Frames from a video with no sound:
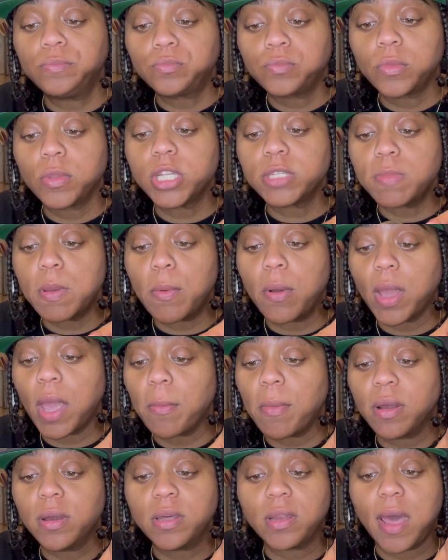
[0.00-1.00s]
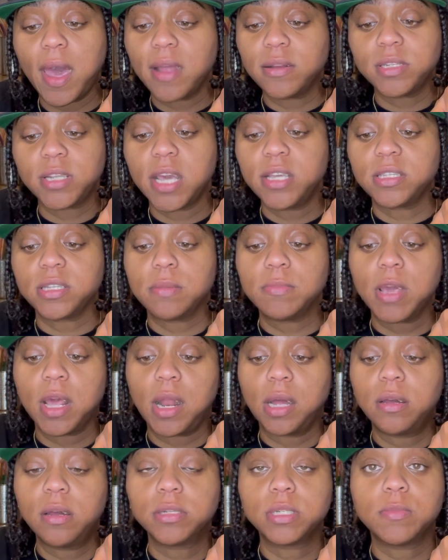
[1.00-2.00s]
These meatballs came out good. I hadn't tasted them yet.
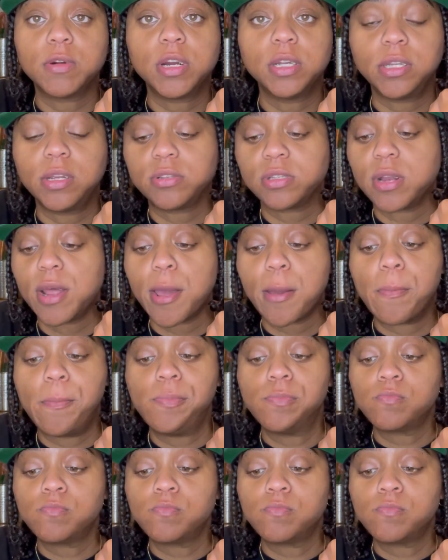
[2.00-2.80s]
I cooked them earlier today.